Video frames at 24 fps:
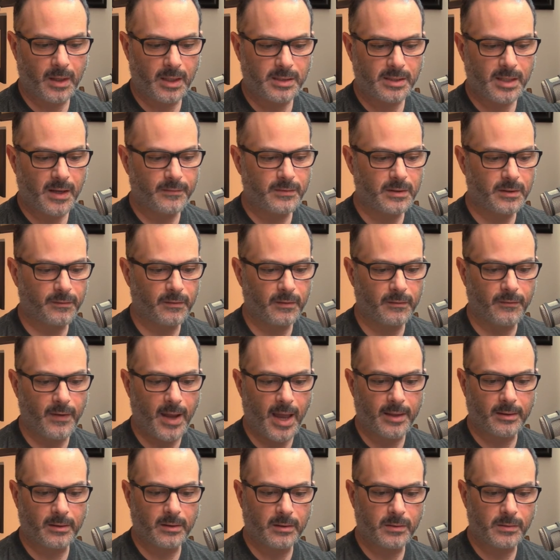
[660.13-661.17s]
things have different
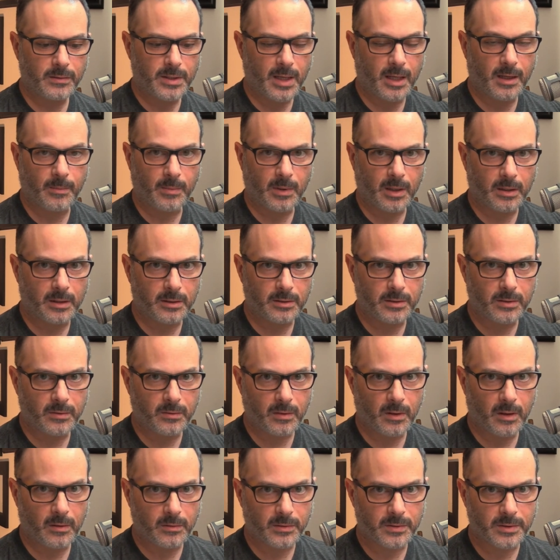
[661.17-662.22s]
values, and I'm going to
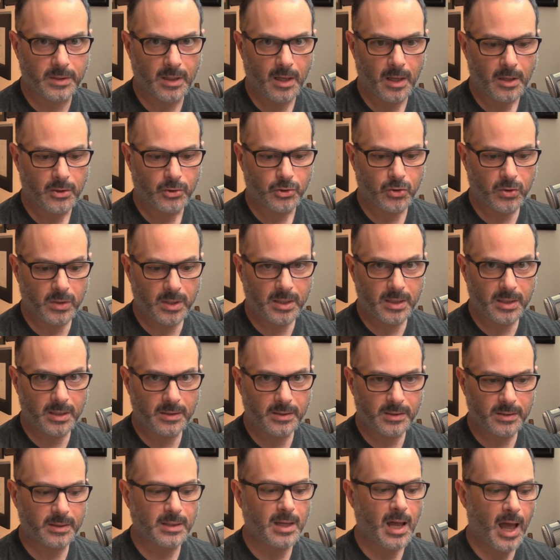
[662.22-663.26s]
do those
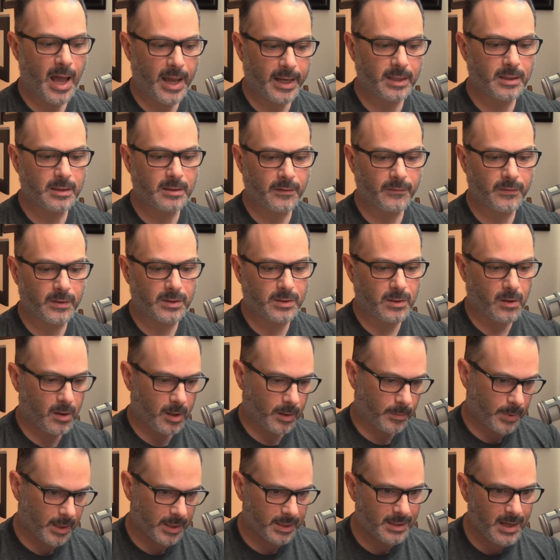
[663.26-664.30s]
trees kind of a
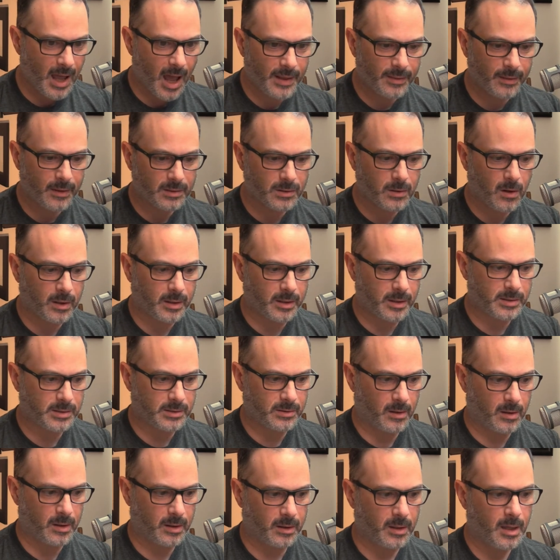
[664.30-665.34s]
dark, but not the
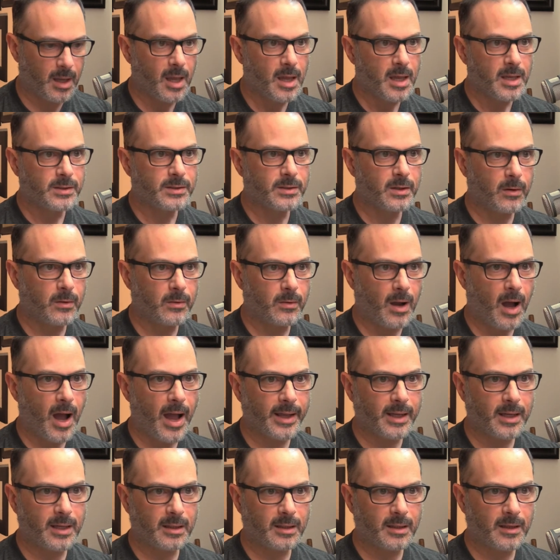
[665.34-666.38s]
darkest dark. So
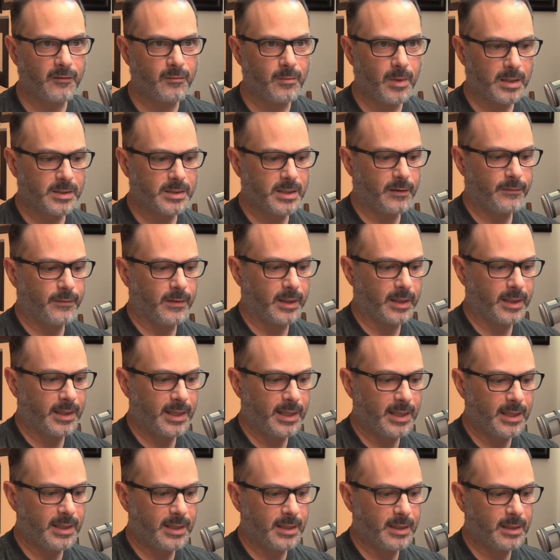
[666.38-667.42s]
I can give myself a
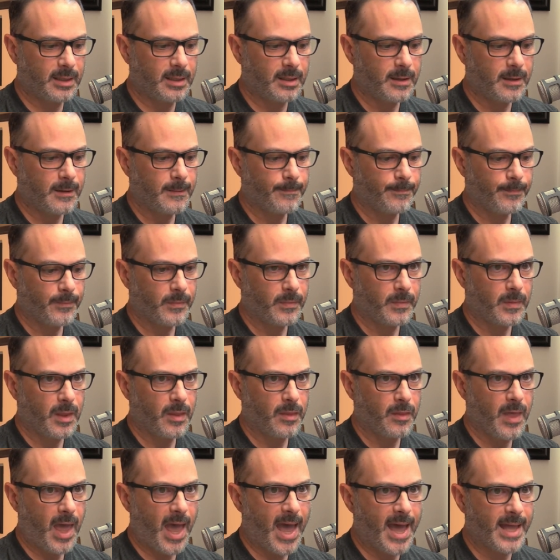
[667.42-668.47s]
key.
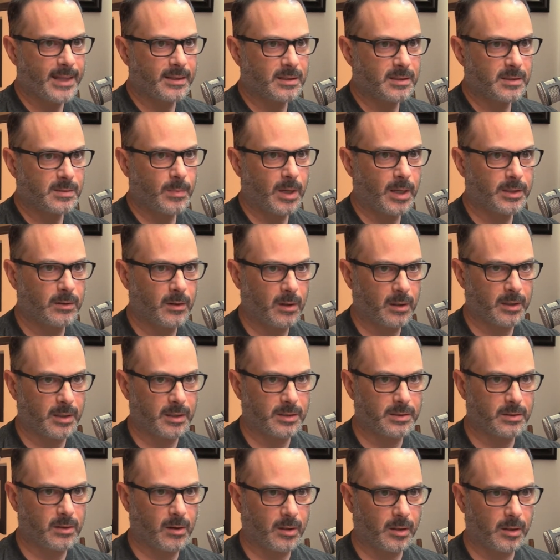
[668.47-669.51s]
That's my
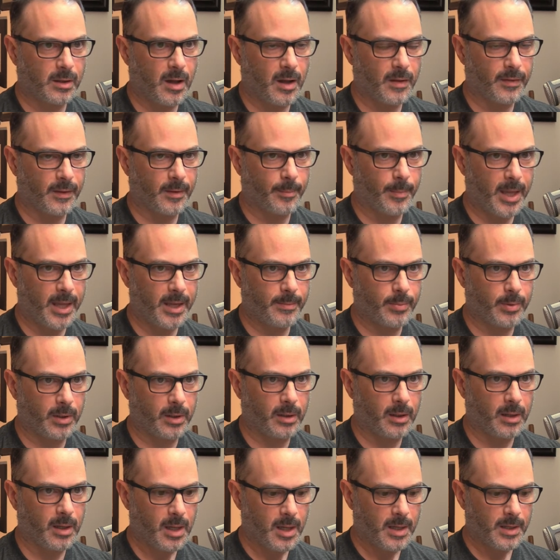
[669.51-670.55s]
darkest dark on the
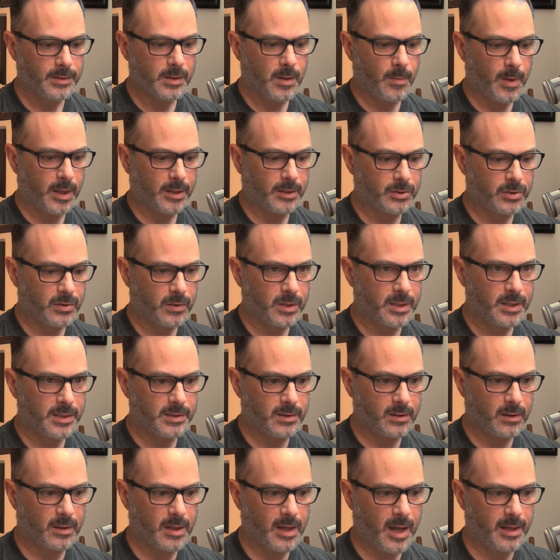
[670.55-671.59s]
paper. So my
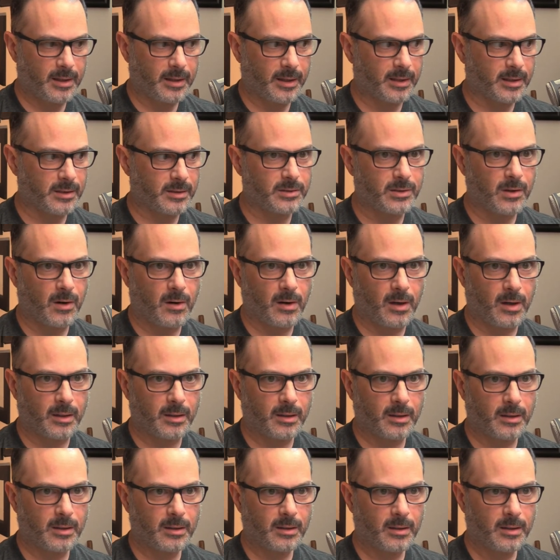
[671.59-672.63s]
trees are kind of like a
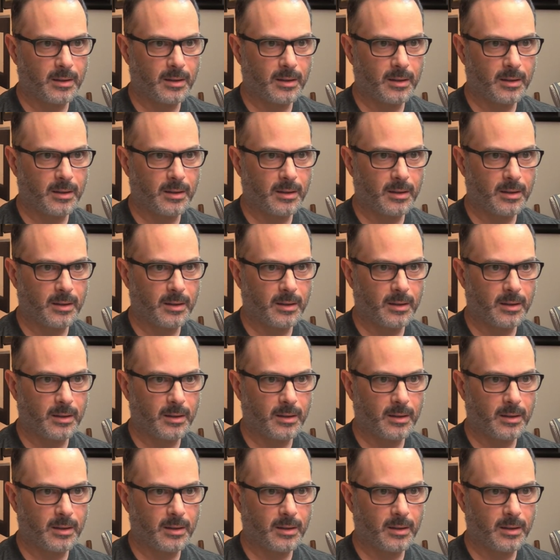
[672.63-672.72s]
dark